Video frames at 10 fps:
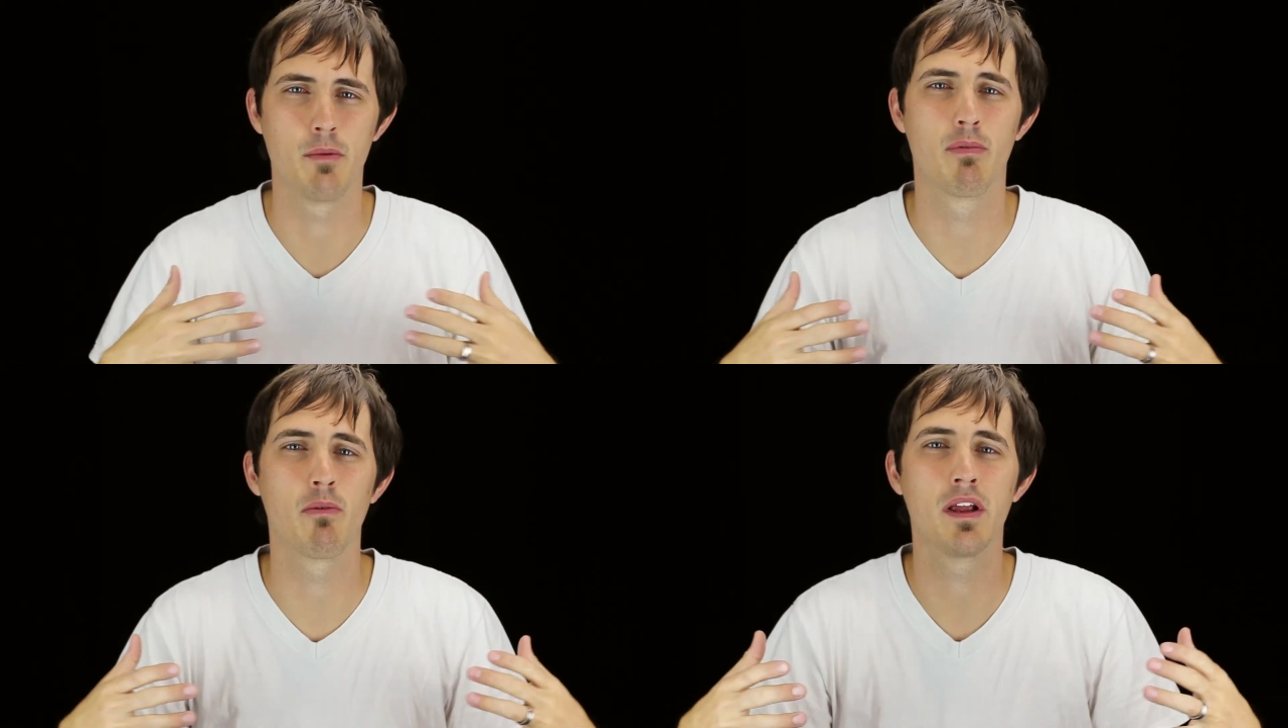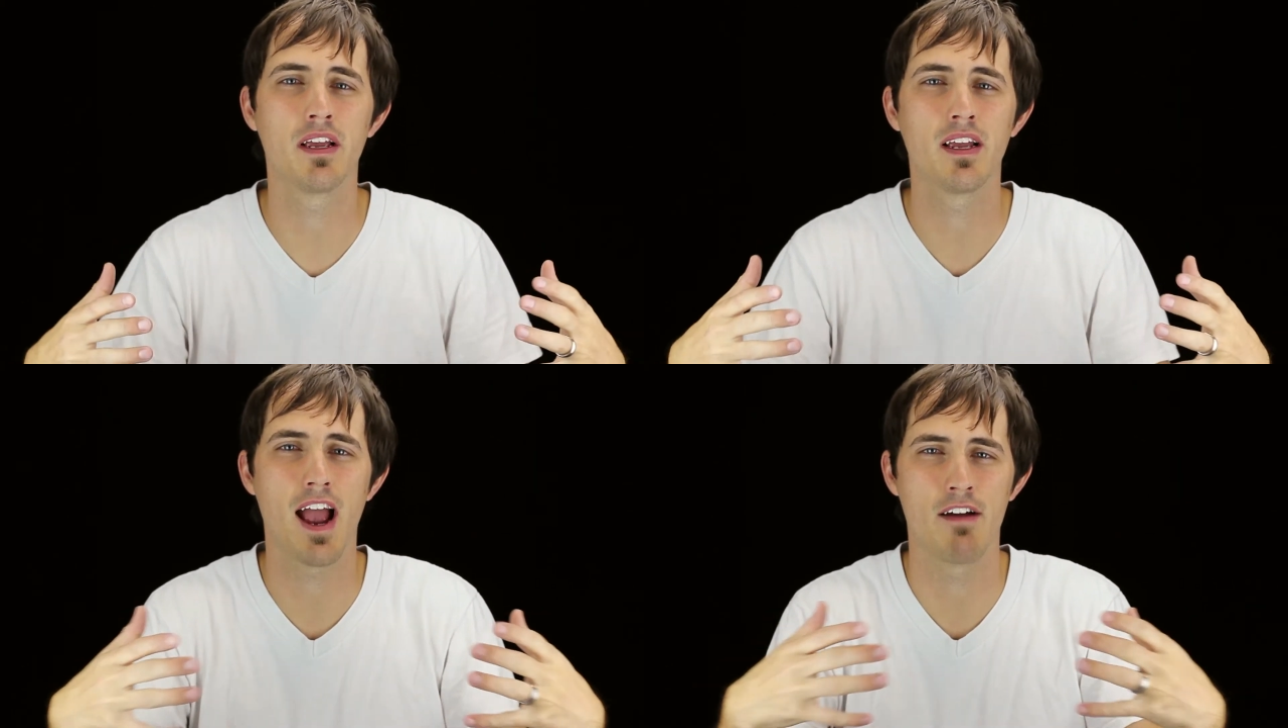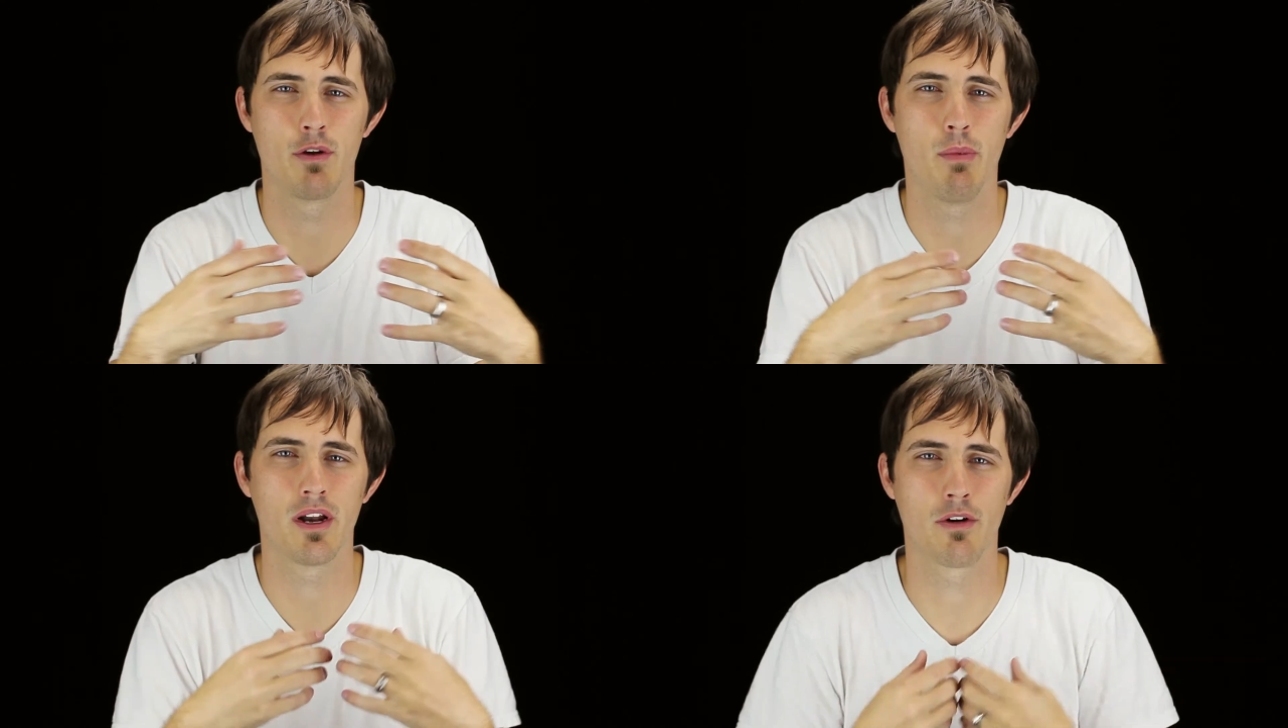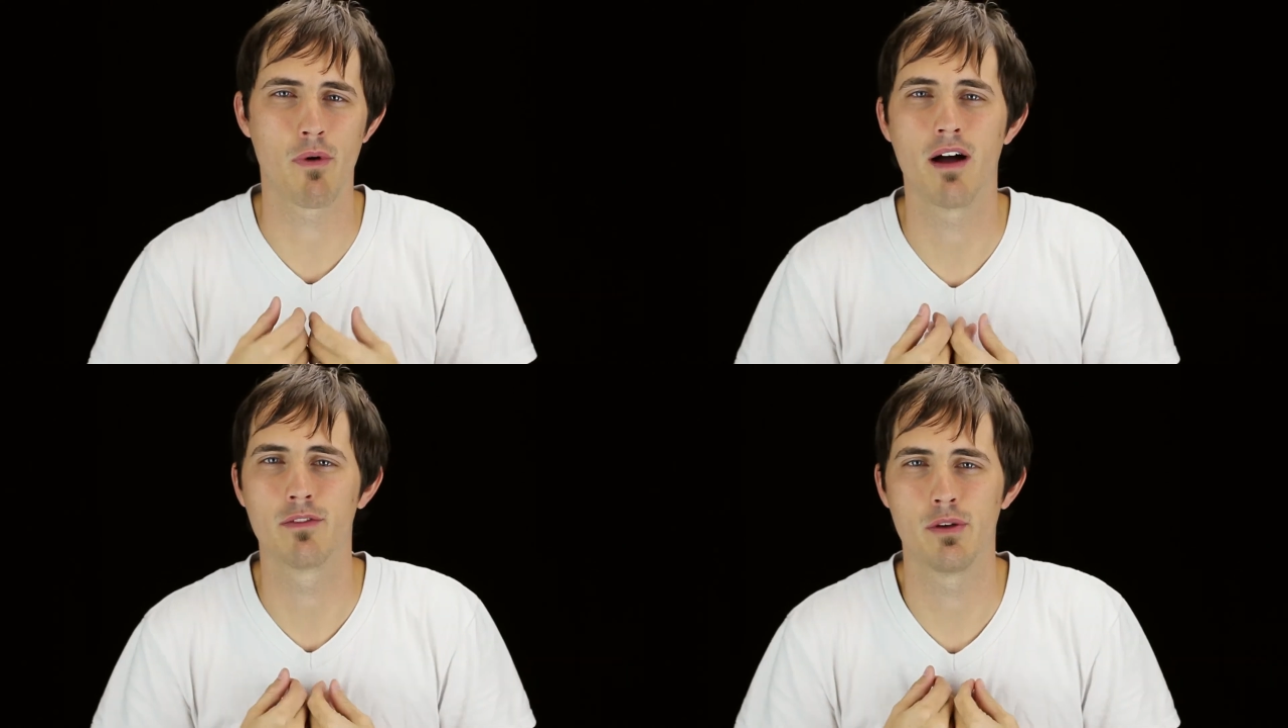bring everybody
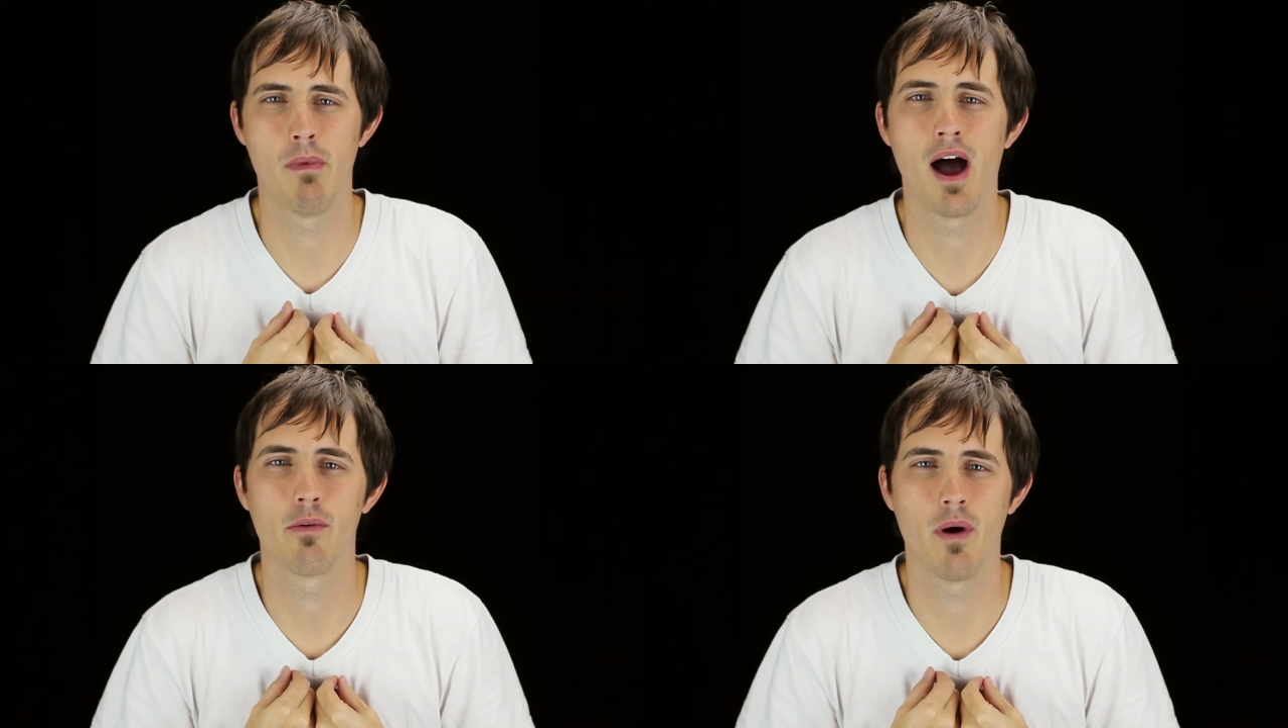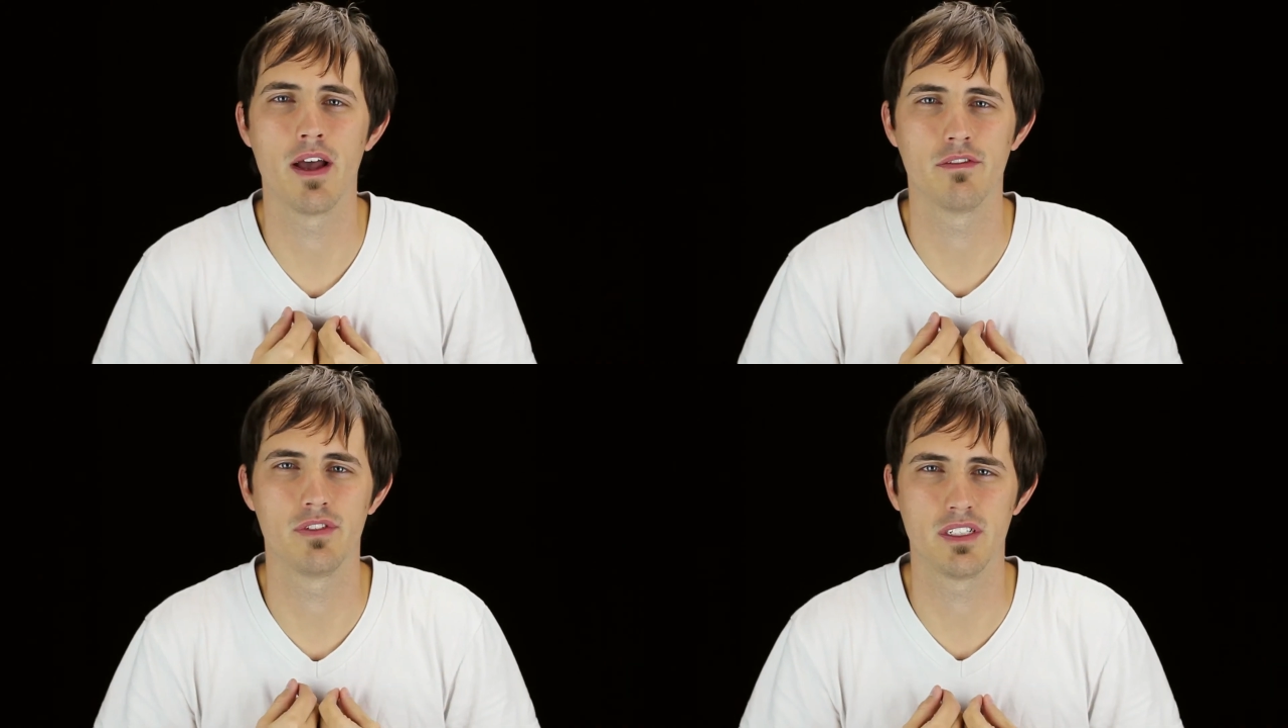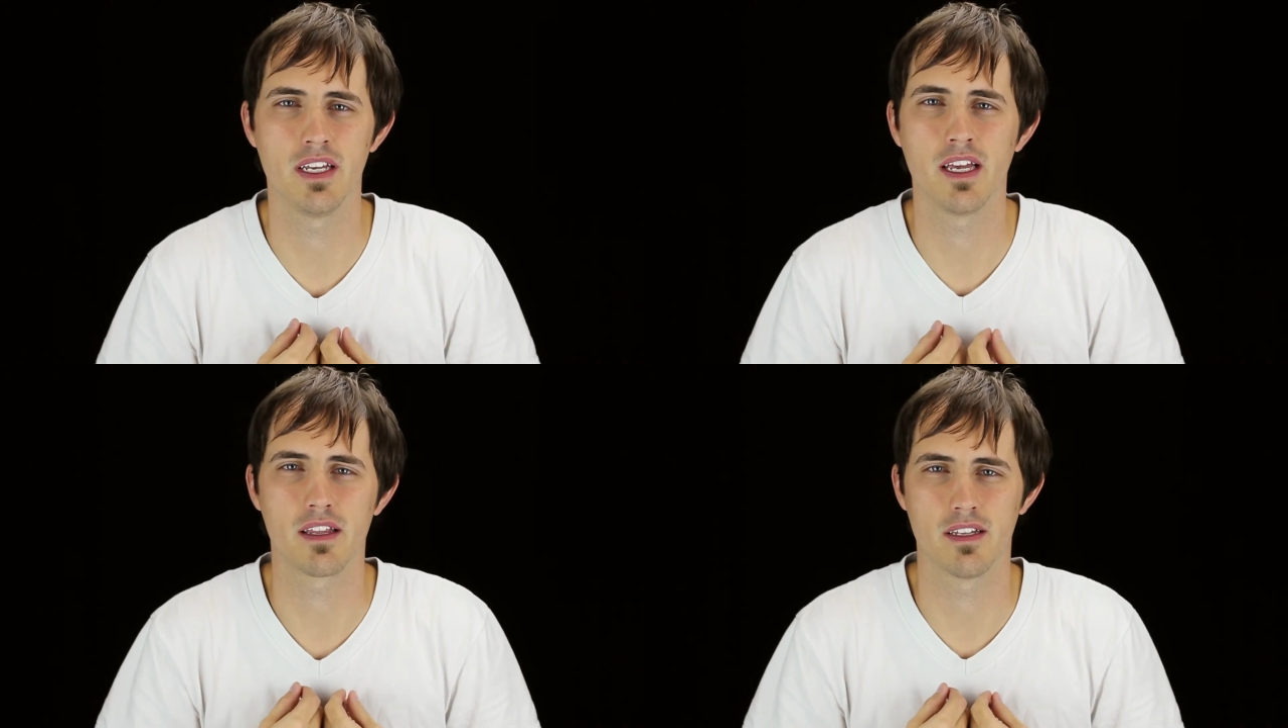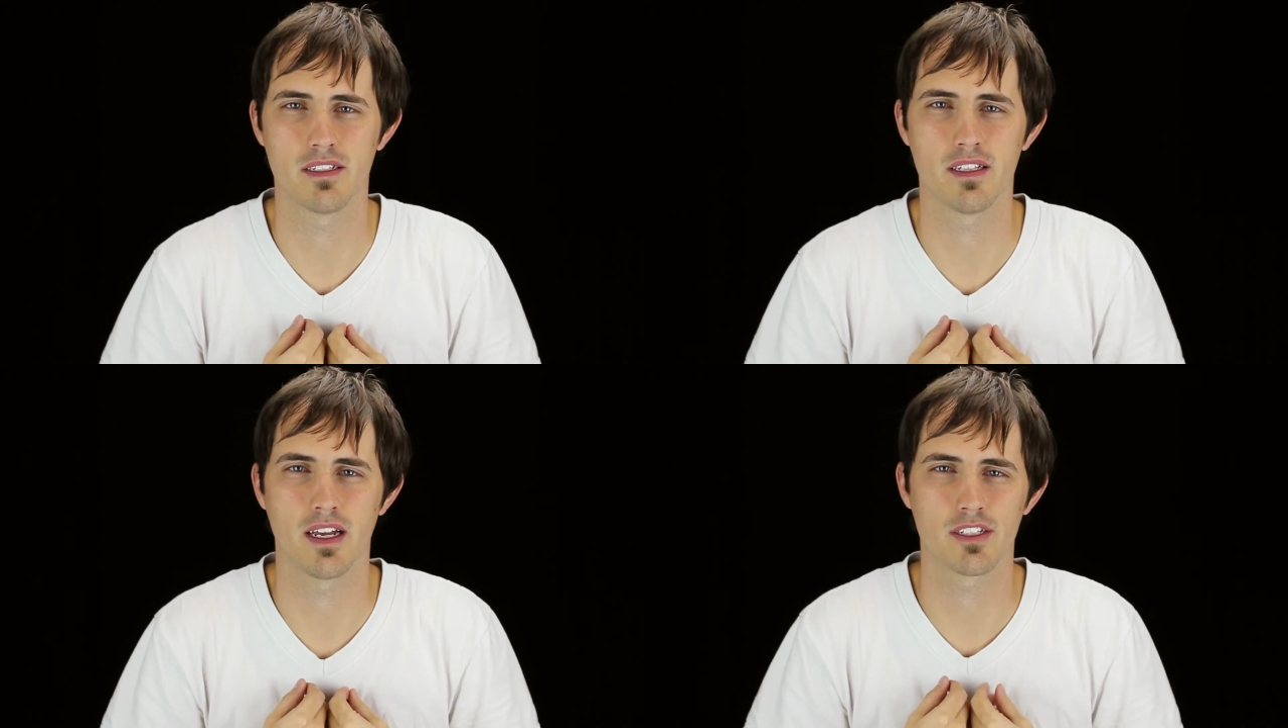around to my way of seeing this thing.